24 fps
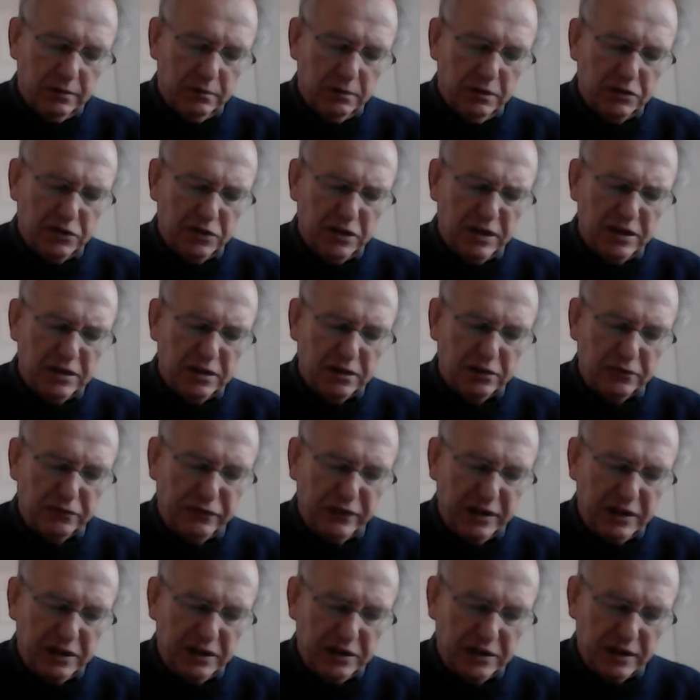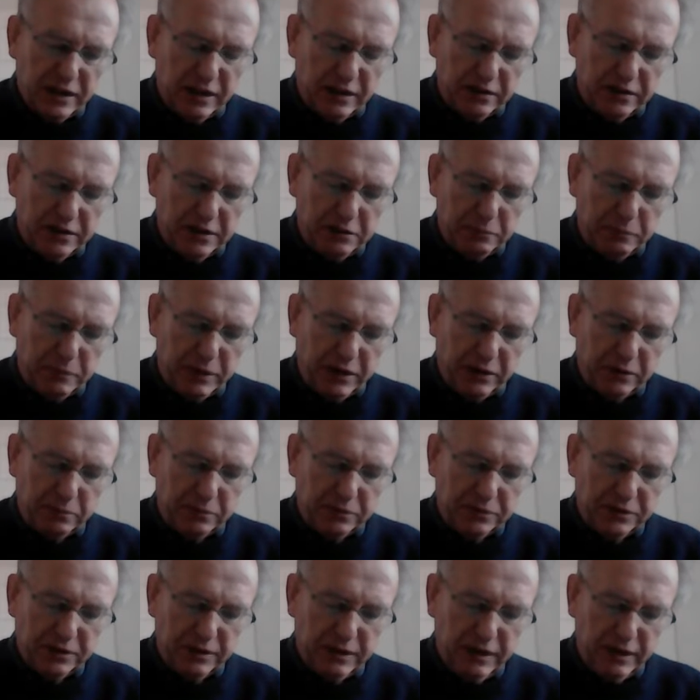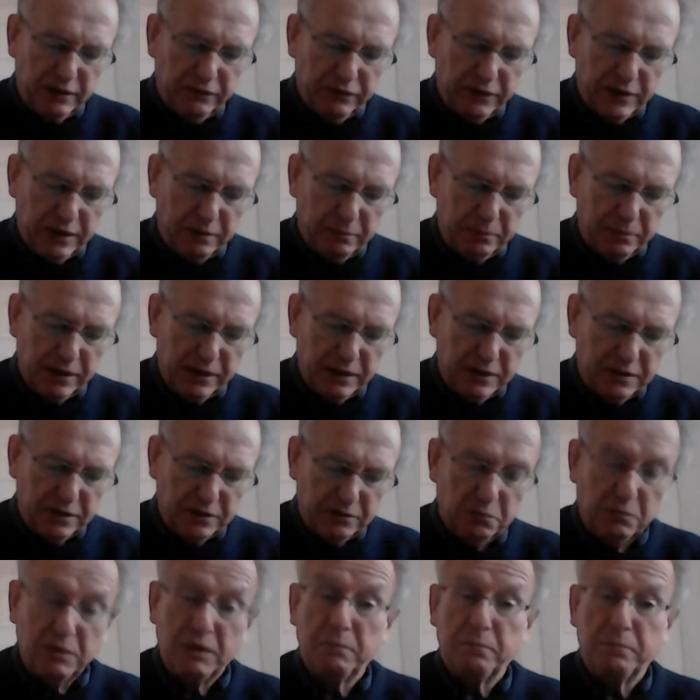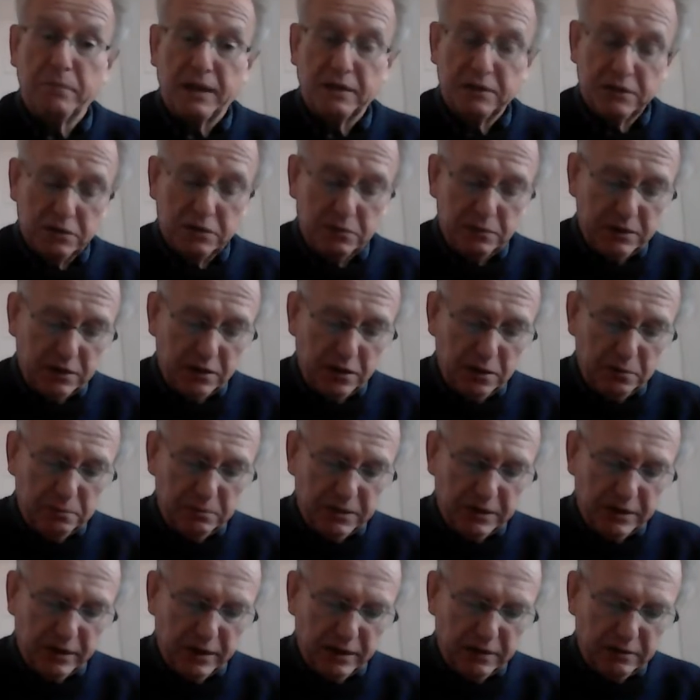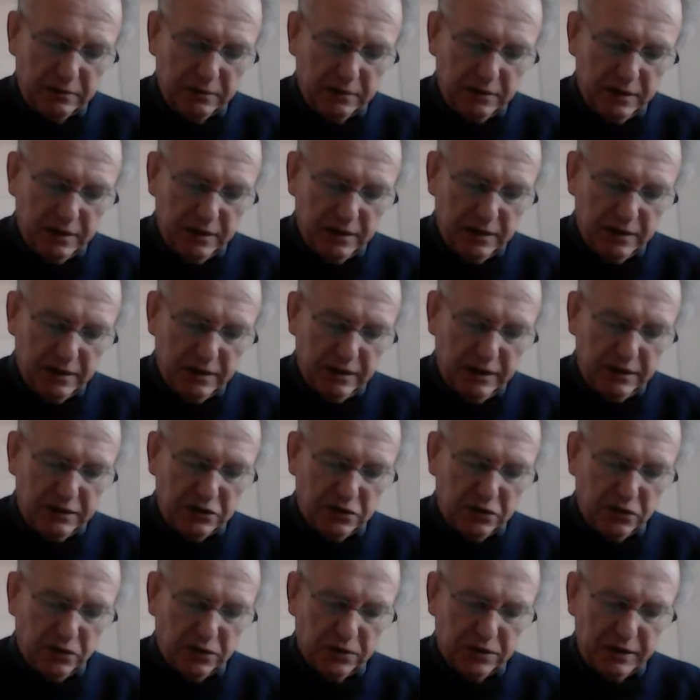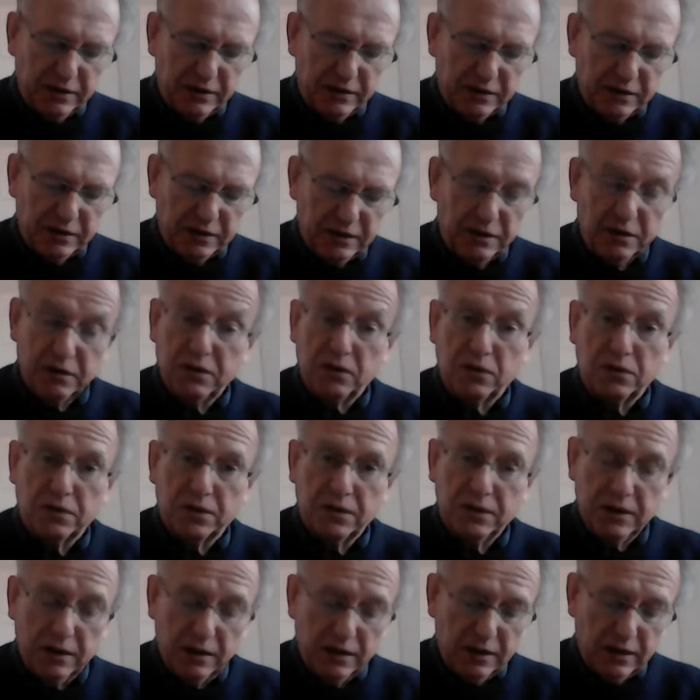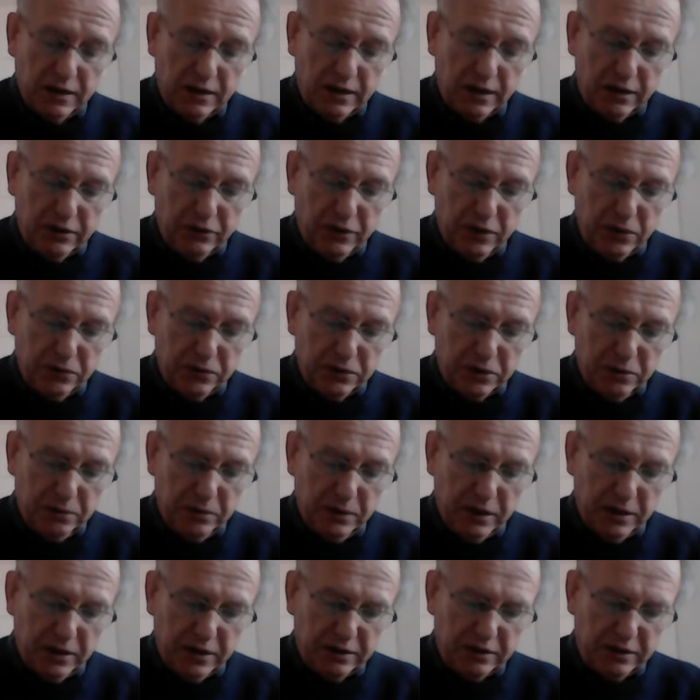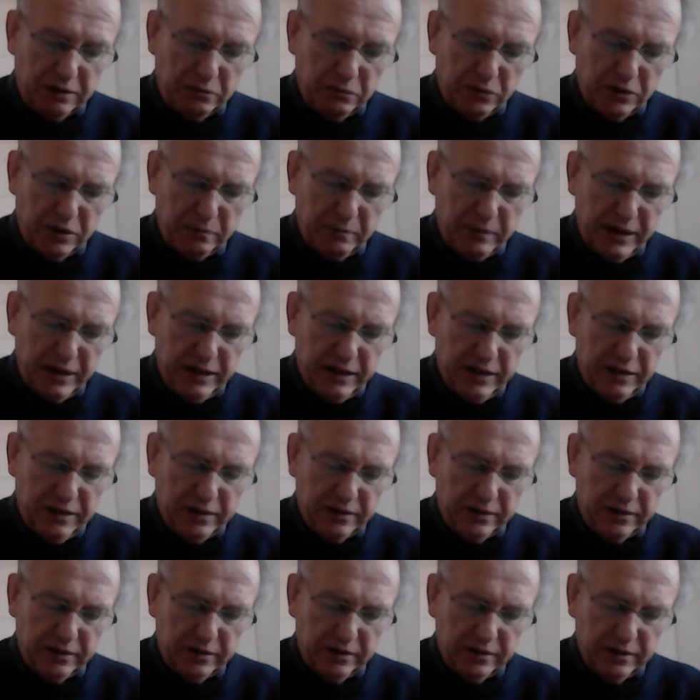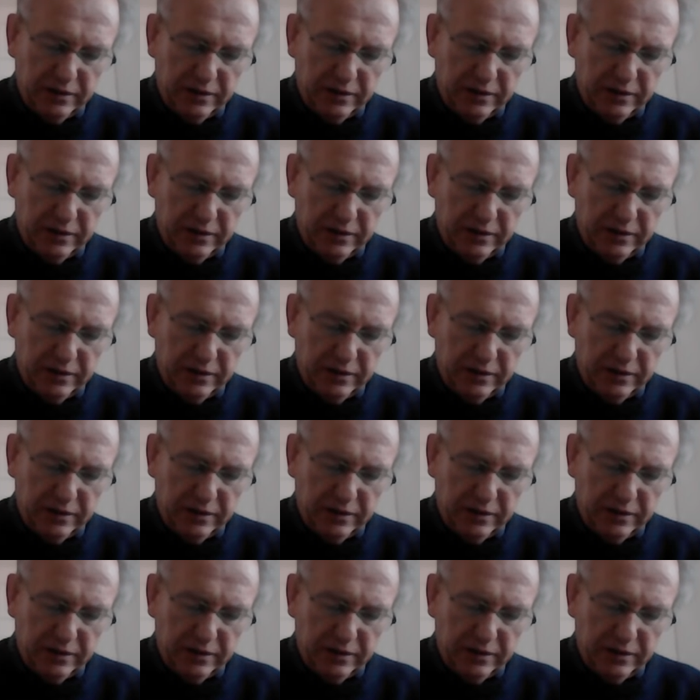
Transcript: When Jesus finished telling these parables, he left that place and went back to his hometown. He taught in the synagogue, and those who heard him were amazed.